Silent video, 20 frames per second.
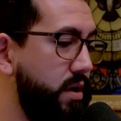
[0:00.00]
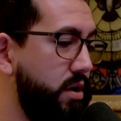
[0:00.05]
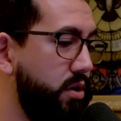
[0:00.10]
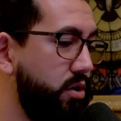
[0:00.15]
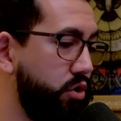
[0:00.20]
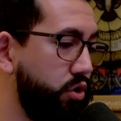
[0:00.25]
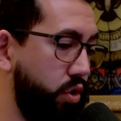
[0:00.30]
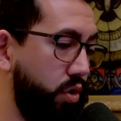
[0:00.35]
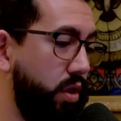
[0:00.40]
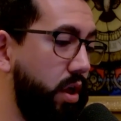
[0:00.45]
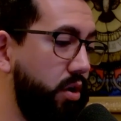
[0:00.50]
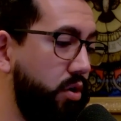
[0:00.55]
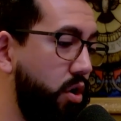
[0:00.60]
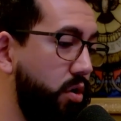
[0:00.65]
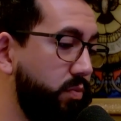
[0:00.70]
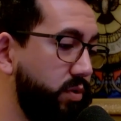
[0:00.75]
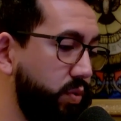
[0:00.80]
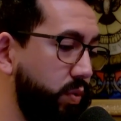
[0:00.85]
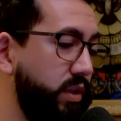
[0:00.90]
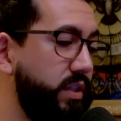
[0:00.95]
Sherlock
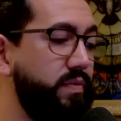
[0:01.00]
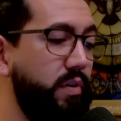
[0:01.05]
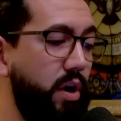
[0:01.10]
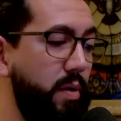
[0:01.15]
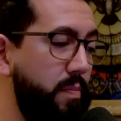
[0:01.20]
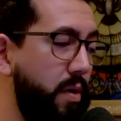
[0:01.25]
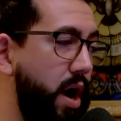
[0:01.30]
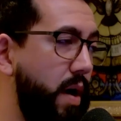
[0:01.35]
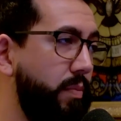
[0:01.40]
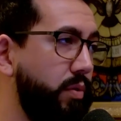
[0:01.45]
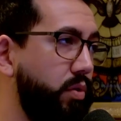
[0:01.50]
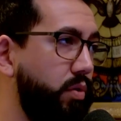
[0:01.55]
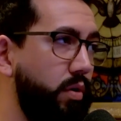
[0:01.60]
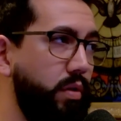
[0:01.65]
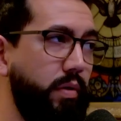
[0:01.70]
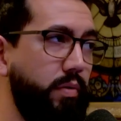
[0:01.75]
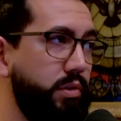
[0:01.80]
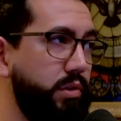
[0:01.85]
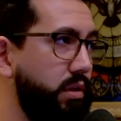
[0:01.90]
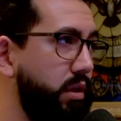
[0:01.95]
Holmes was very popular, and
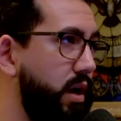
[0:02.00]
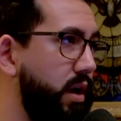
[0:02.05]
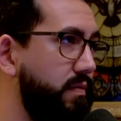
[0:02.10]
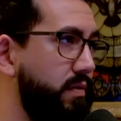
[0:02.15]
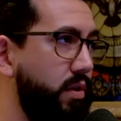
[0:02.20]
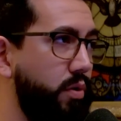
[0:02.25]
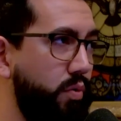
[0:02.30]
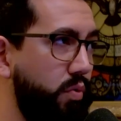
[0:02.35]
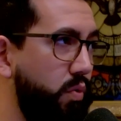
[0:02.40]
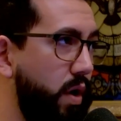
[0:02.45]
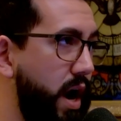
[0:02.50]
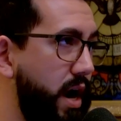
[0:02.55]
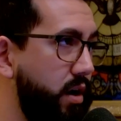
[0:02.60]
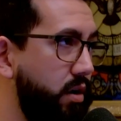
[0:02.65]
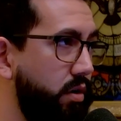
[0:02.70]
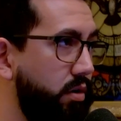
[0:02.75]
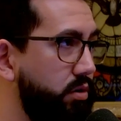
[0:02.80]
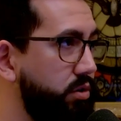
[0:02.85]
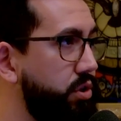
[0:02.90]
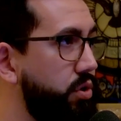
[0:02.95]
there was a lot of other
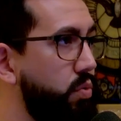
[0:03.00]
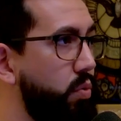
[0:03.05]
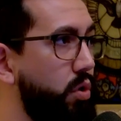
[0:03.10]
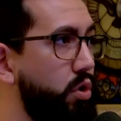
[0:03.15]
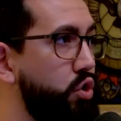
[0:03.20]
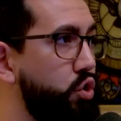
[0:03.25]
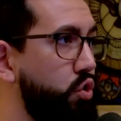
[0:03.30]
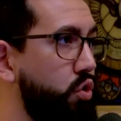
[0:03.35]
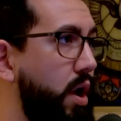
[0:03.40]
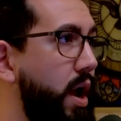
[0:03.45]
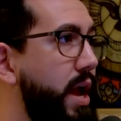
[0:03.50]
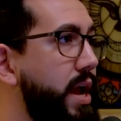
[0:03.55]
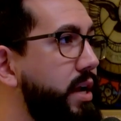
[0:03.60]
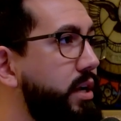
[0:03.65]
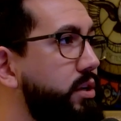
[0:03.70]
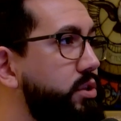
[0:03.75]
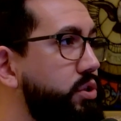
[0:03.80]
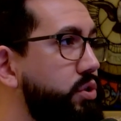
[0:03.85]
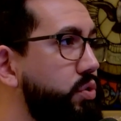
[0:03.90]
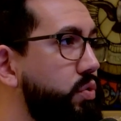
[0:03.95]
writers who were
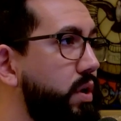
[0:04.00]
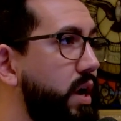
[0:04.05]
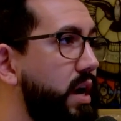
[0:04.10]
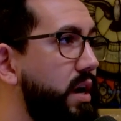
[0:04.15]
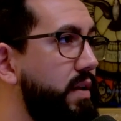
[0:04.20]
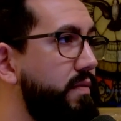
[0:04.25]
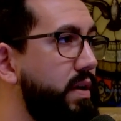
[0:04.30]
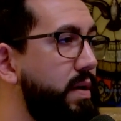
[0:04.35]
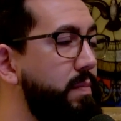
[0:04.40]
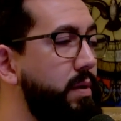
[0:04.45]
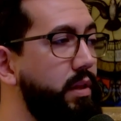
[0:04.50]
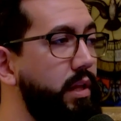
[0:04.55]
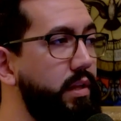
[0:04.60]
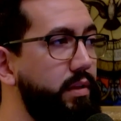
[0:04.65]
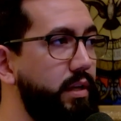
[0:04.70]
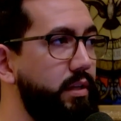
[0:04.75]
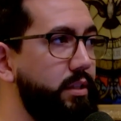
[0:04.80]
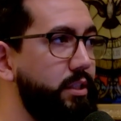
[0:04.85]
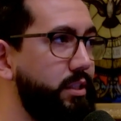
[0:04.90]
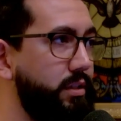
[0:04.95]
trying to kind of emulate
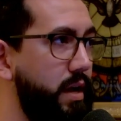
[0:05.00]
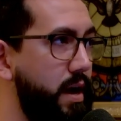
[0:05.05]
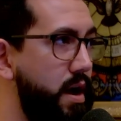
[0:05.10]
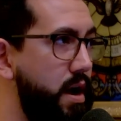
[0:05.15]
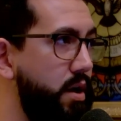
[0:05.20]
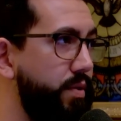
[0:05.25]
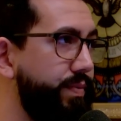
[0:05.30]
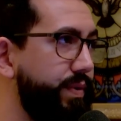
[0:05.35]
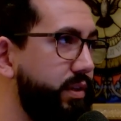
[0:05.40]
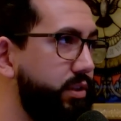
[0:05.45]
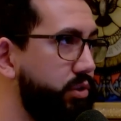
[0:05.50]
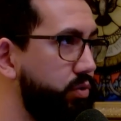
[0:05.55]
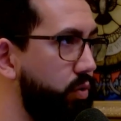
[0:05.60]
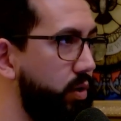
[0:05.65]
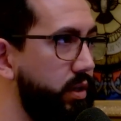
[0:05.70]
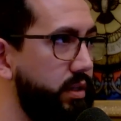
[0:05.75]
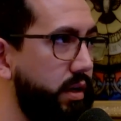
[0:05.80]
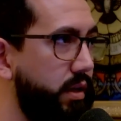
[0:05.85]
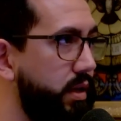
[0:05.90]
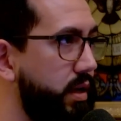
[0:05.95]
that style and that
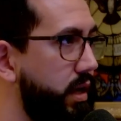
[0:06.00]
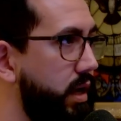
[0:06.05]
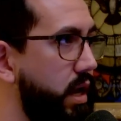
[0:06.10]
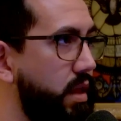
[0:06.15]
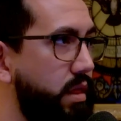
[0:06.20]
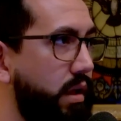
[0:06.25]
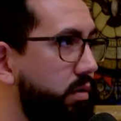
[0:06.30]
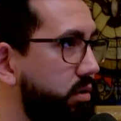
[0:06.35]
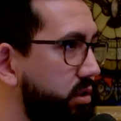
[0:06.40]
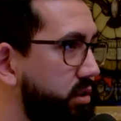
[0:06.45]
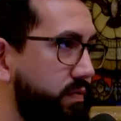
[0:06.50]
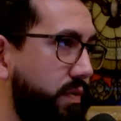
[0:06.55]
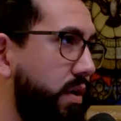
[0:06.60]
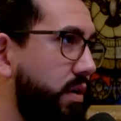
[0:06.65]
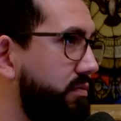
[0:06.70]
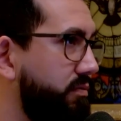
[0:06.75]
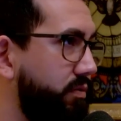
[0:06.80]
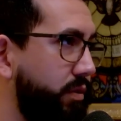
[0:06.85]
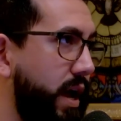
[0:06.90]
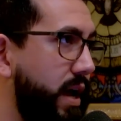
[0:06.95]
storytelling, and they were just
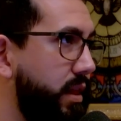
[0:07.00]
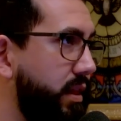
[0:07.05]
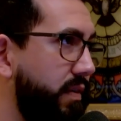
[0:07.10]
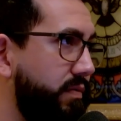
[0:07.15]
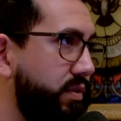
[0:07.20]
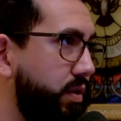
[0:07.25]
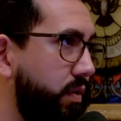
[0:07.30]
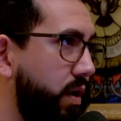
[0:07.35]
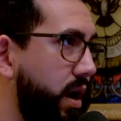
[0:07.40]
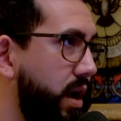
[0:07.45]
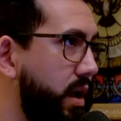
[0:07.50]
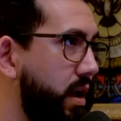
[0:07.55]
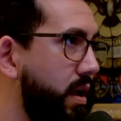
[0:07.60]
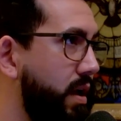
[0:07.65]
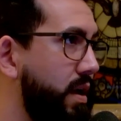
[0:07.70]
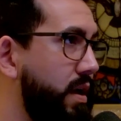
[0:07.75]
falling flat left and right.